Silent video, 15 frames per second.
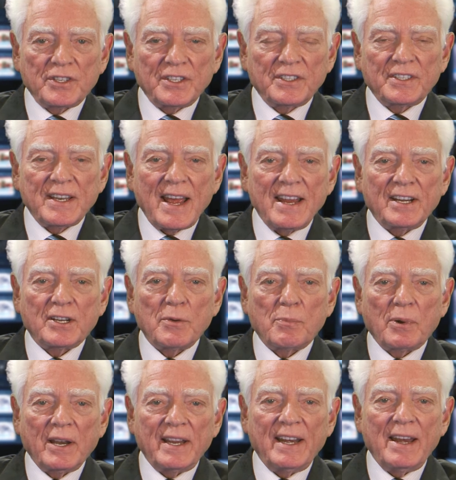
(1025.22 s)
sustained
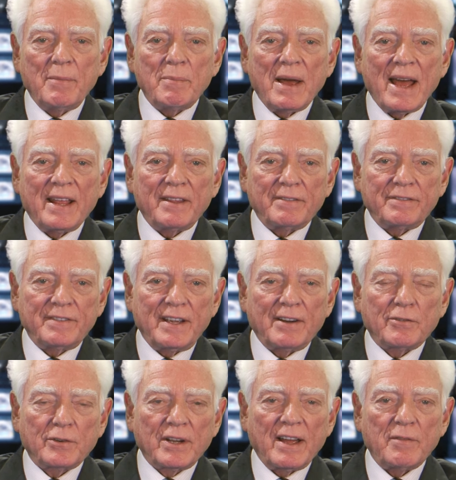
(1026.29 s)
completely by the
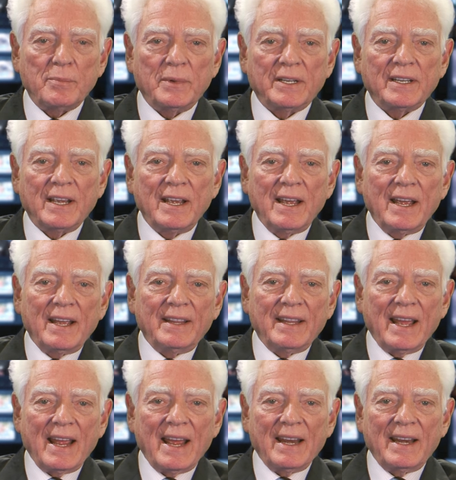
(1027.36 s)
federal government.
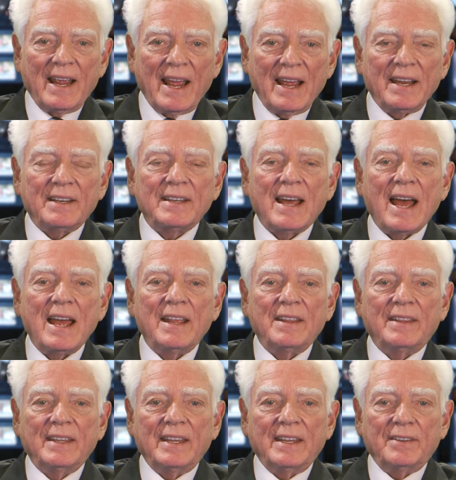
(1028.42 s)
They had anti
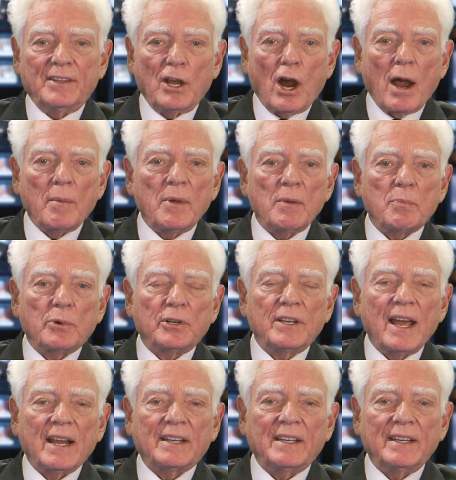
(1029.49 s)
the, the army
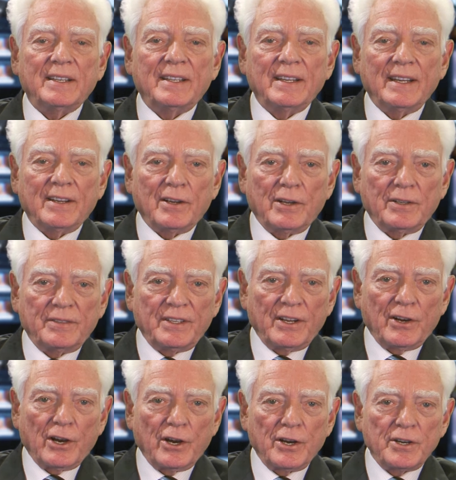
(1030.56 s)
protected the the
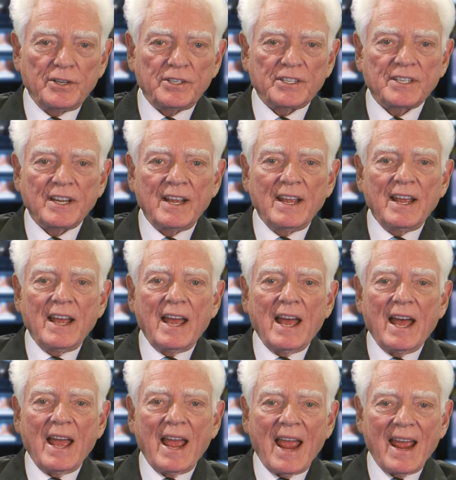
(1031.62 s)
herds
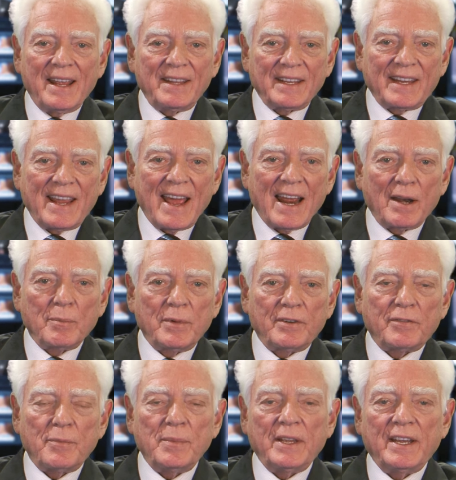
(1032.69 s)
uh, and the cattlemen
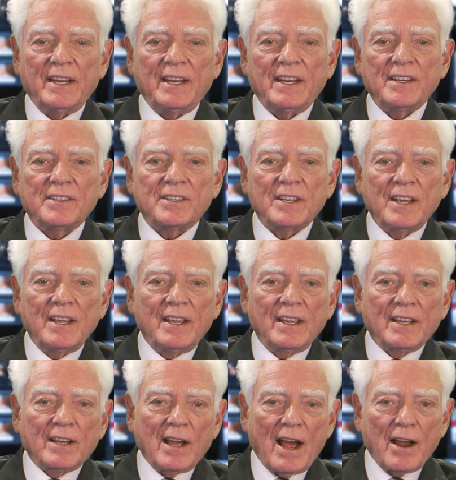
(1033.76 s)
from the Indians.
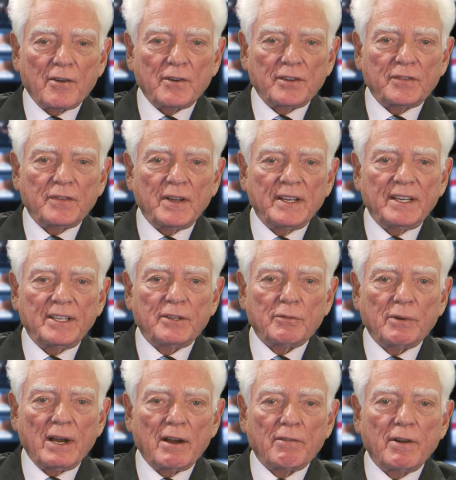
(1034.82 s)
Congress funded the
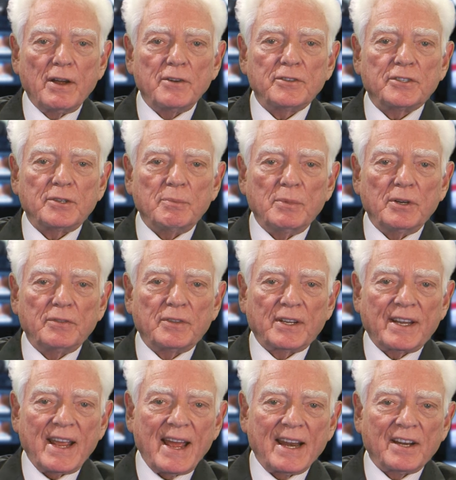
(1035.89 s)
railroads to move the
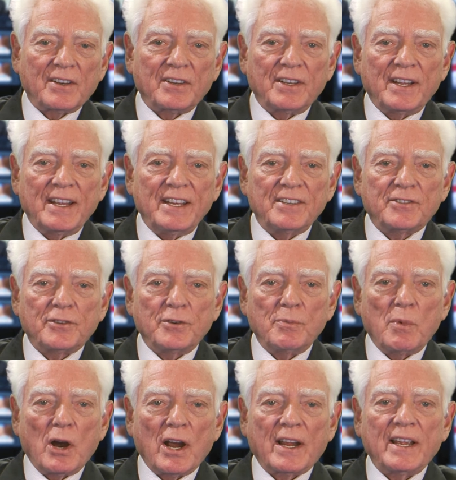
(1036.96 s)
cattle to the eastern
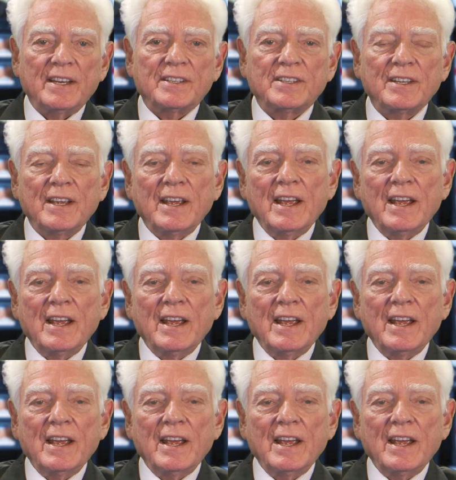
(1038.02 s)
markets